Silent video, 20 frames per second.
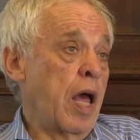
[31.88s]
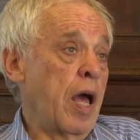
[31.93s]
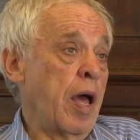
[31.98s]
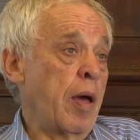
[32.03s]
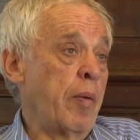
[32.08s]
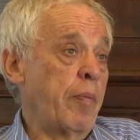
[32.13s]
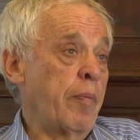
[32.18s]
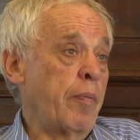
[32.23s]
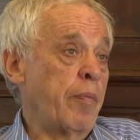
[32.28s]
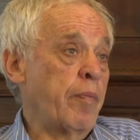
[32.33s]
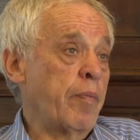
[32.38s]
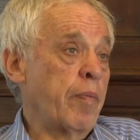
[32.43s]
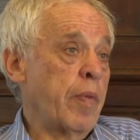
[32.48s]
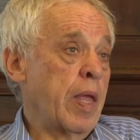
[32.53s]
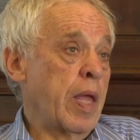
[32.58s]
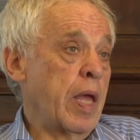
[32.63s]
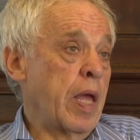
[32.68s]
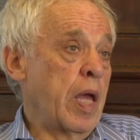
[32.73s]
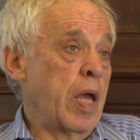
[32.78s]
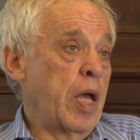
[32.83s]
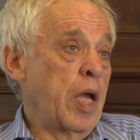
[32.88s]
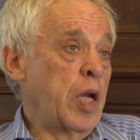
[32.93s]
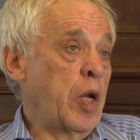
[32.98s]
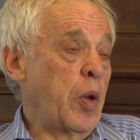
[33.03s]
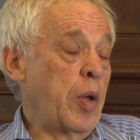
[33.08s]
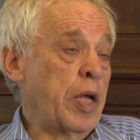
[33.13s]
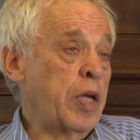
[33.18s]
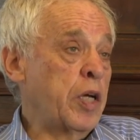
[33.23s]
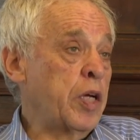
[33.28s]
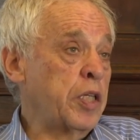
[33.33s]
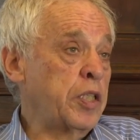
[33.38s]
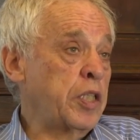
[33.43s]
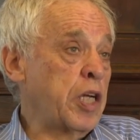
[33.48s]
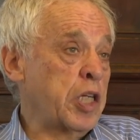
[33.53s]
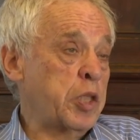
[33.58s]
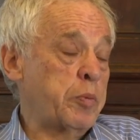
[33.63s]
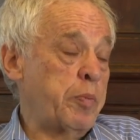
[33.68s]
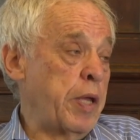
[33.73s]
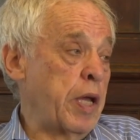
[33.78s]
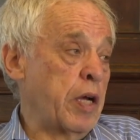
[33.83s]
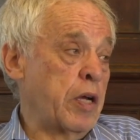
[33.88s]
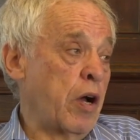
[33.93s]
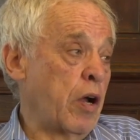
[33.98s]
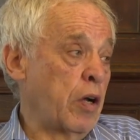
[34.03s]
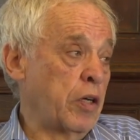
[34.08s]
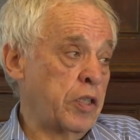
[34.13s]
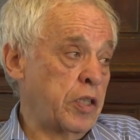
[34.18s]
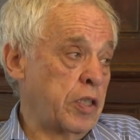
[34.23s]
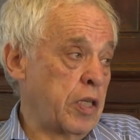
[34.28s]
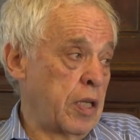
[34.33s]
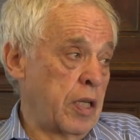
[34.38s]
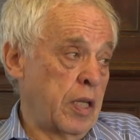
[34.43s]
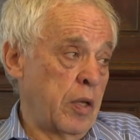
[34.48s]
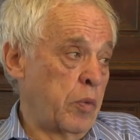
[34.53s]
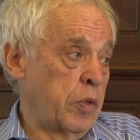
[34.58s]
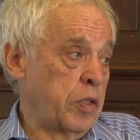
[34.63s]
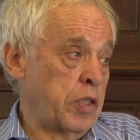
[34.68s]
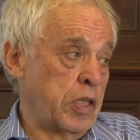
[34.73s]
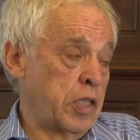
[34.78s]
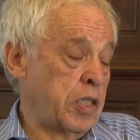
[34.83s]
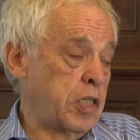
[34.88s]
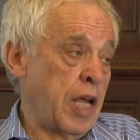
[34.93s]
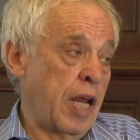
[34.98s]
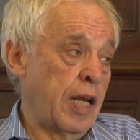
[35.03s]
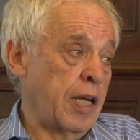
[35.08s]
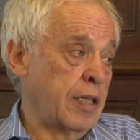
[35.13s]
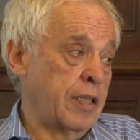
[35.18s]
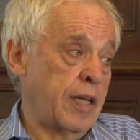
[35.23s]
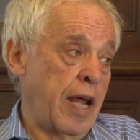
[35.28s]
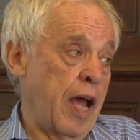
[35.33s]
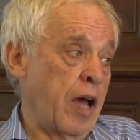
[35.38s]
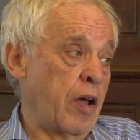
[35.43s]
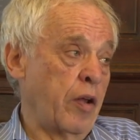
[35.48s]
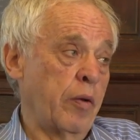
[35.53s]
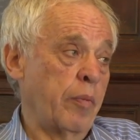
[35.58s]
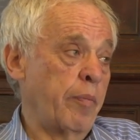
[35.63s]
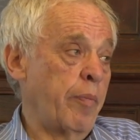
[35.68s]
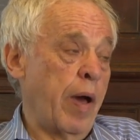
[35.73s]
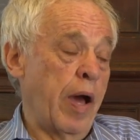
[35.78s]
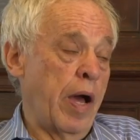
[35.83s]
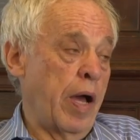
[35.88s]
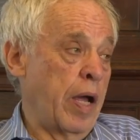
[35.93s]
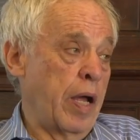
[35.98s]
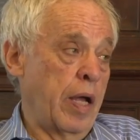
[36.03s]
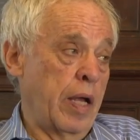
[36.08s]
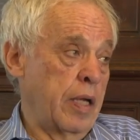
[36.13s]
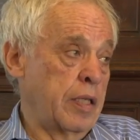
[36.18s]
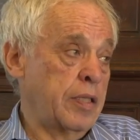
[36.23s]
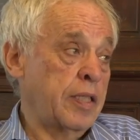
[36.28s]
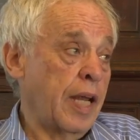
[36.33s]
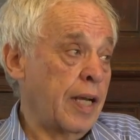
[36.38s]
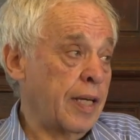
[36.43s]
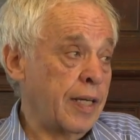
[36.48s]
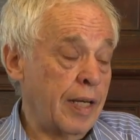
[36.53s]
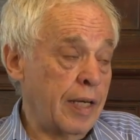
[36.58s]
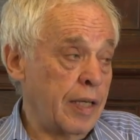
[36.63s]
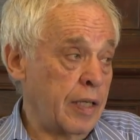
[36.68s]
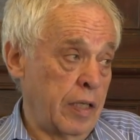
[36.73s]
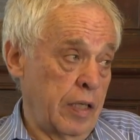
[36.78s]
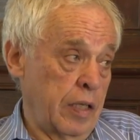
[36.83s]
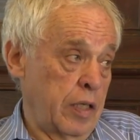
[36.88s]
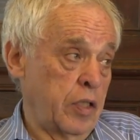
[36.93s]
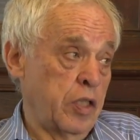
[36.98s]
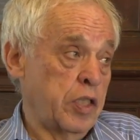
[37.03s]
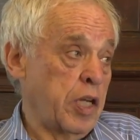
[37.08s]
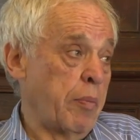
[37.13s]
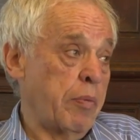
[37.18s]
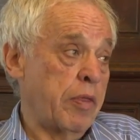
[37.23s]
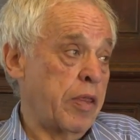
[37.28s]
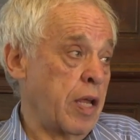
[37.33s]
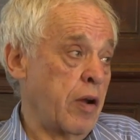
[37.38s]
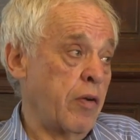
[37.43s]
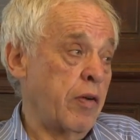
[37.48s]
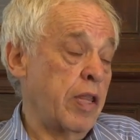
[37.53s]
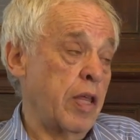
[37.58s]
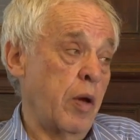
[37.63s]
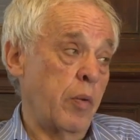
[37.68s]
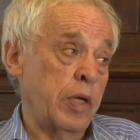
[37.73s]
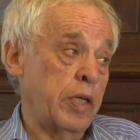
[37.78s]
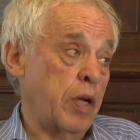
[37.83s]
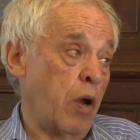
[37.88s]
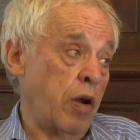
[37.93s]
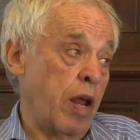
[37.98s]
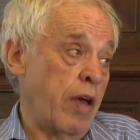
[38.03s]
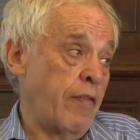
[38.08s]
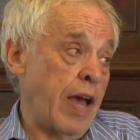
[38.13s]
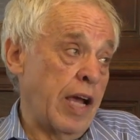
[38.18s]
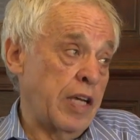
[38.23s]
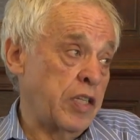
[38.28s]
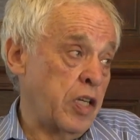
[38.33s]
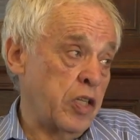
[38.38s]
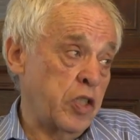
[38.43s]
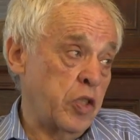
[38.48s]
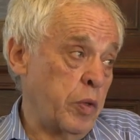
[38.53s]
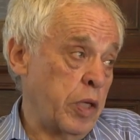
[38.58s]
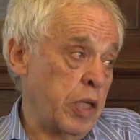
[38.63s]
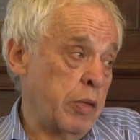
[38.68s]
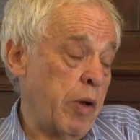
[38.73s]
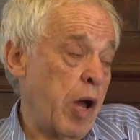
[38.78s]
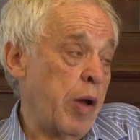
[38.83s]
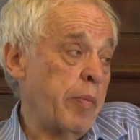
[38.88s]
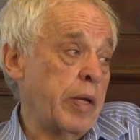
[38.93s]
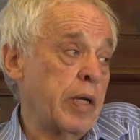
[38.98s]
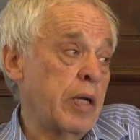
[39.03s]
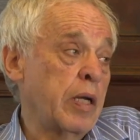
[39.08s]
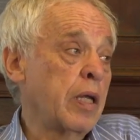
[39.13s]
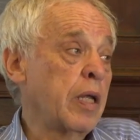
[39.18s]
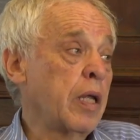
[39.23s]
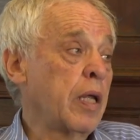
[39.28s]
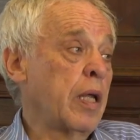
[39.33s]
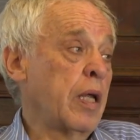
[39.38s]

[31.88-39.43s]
Um, you know, it could just be a constant that was just settled down by, settled in to some theory that we don't have access to at the moment.